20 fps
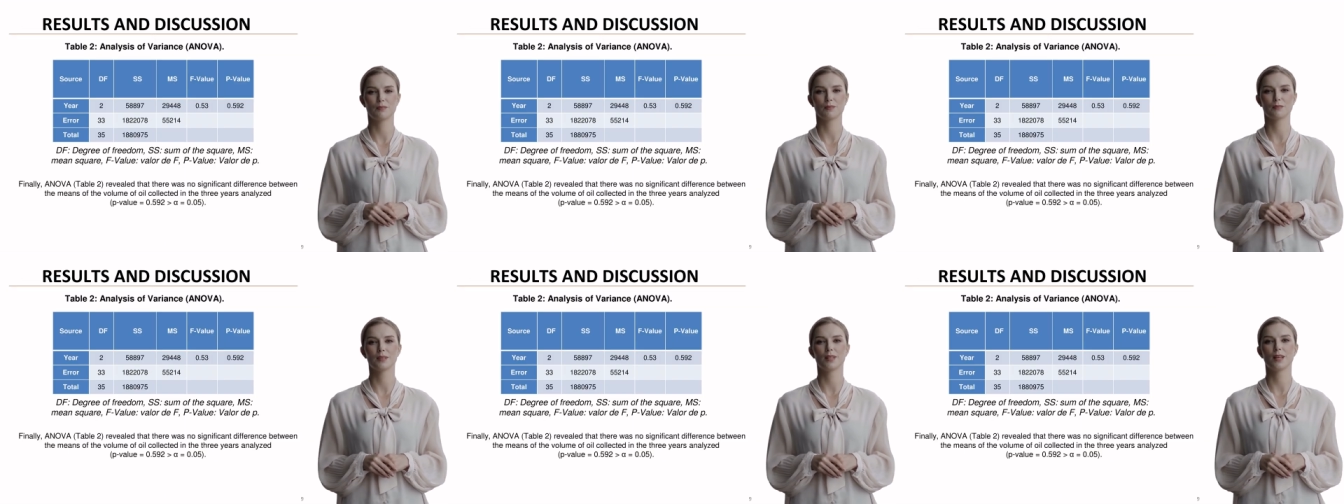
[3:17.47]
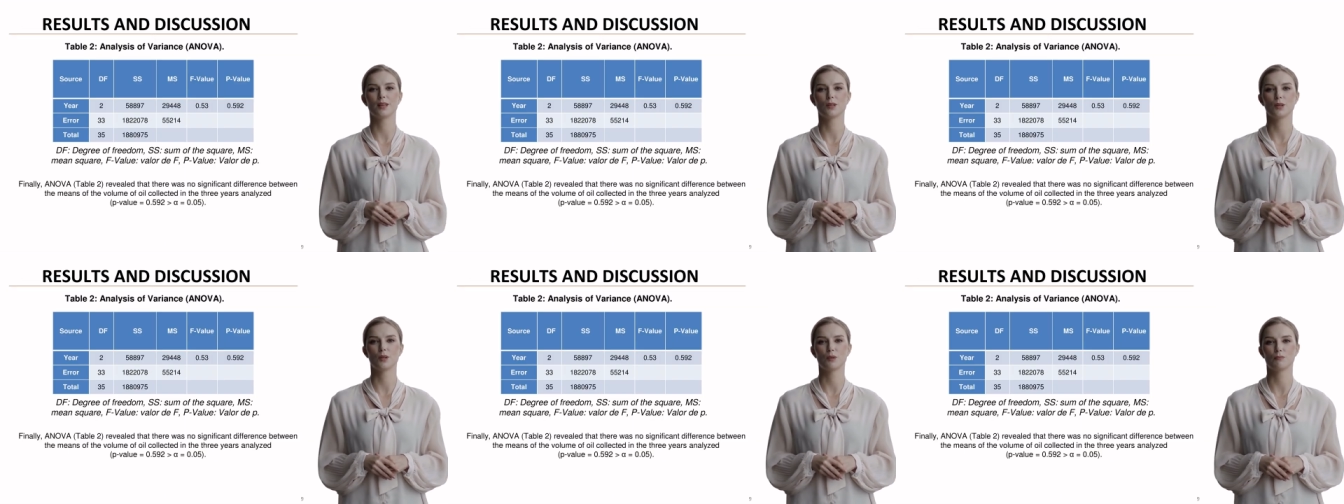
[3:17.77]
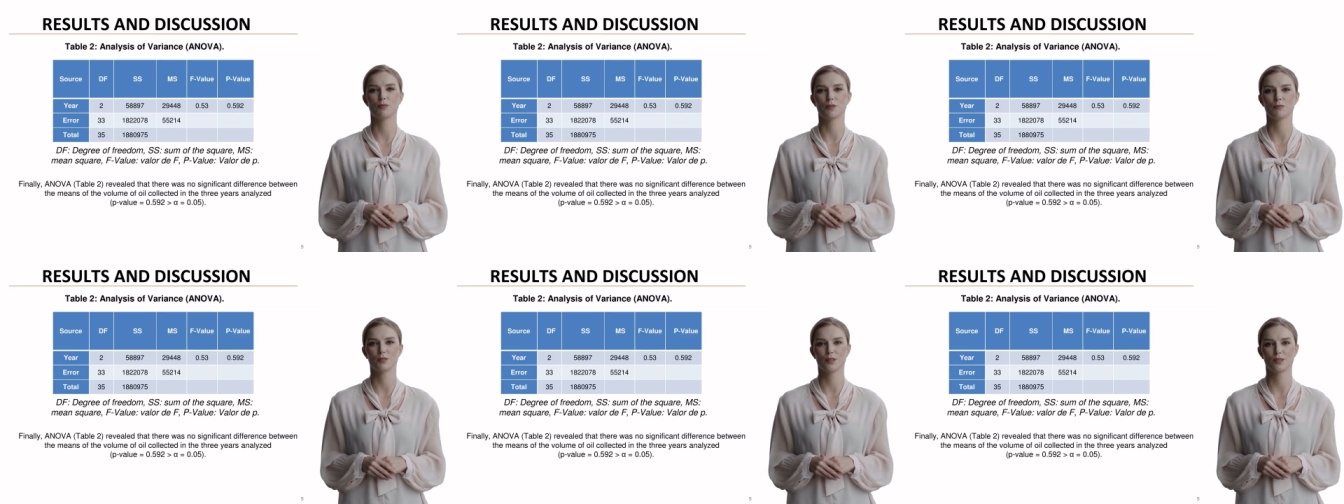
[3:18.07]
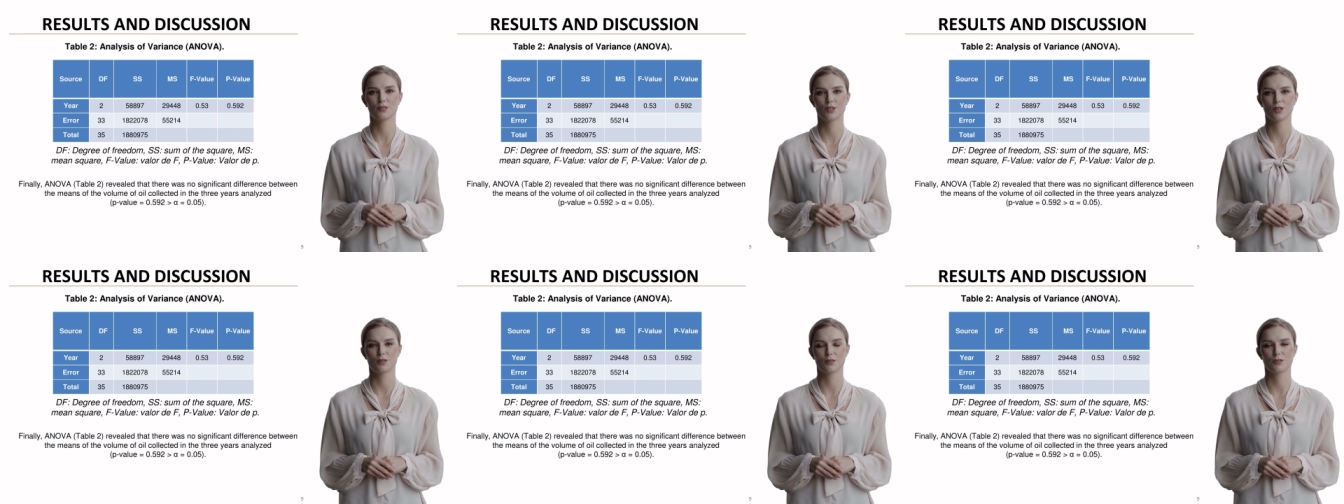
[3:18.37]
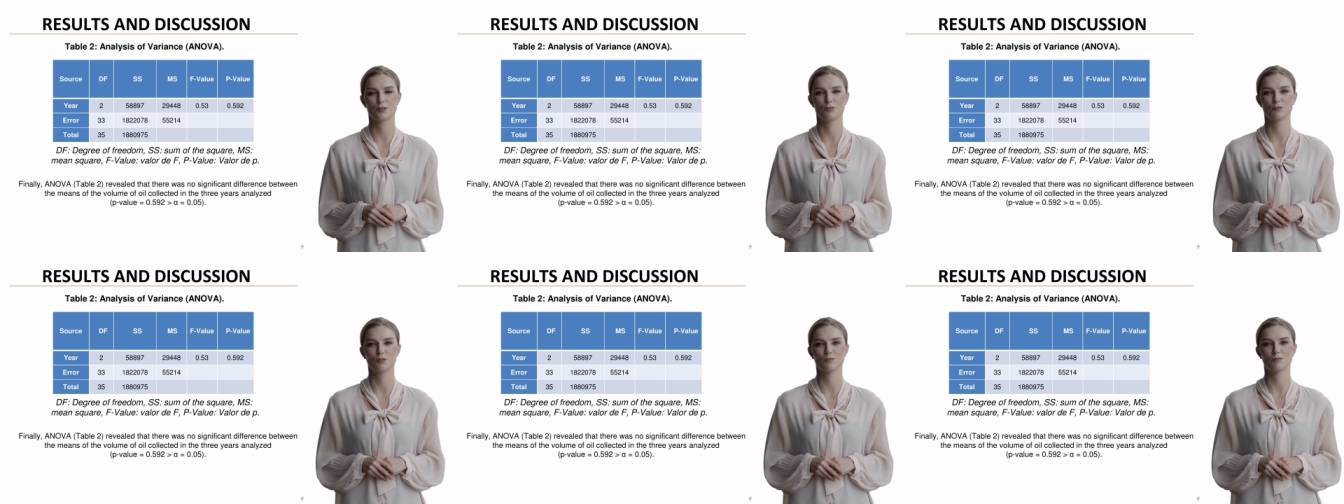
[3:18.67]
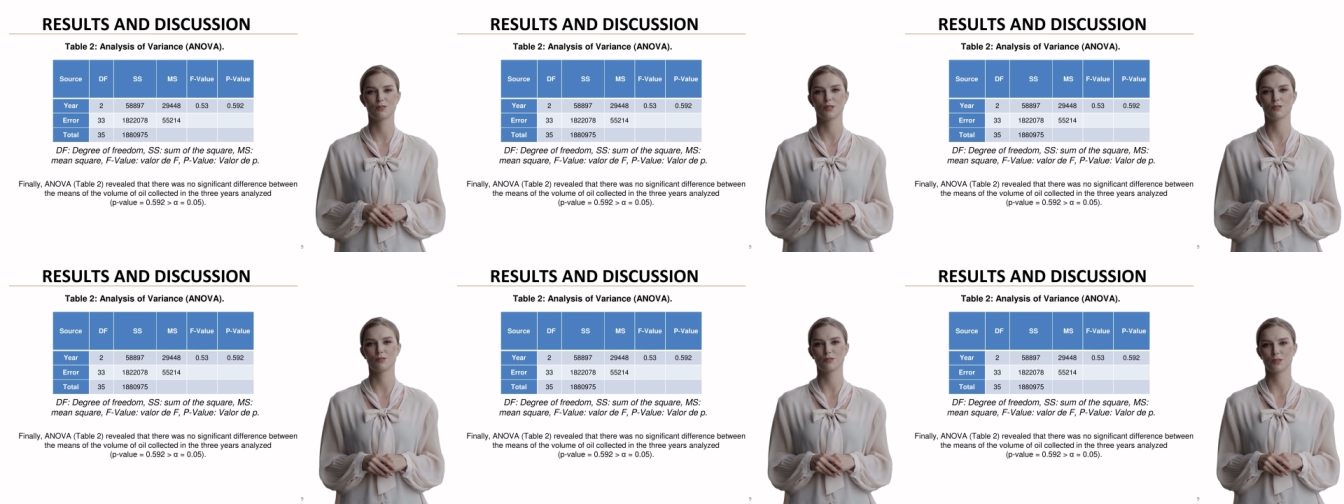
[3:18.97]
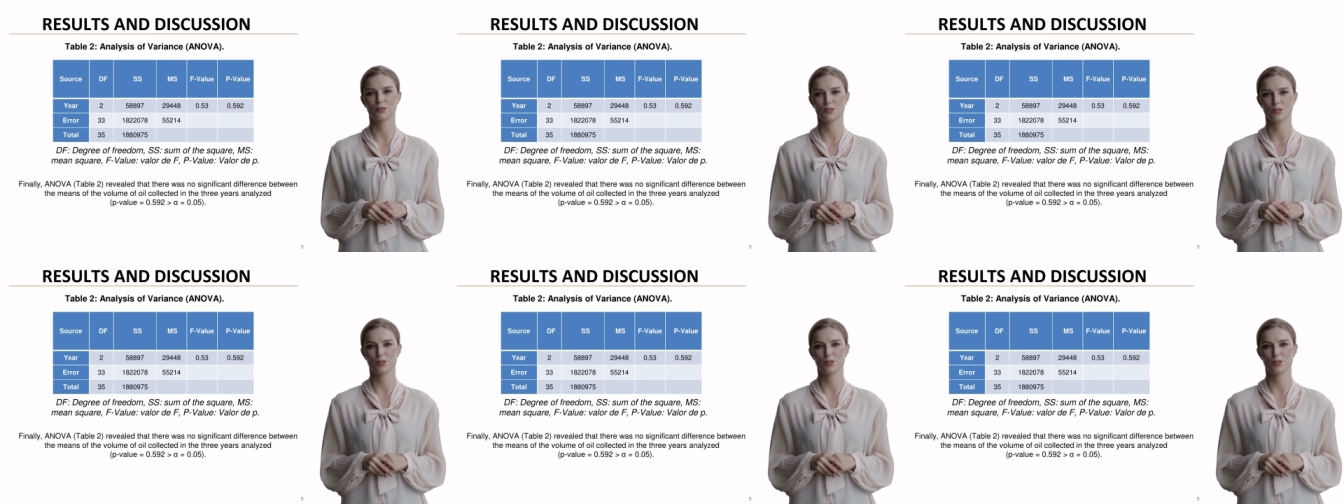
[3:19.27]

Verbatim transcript: The ANOVA results revealed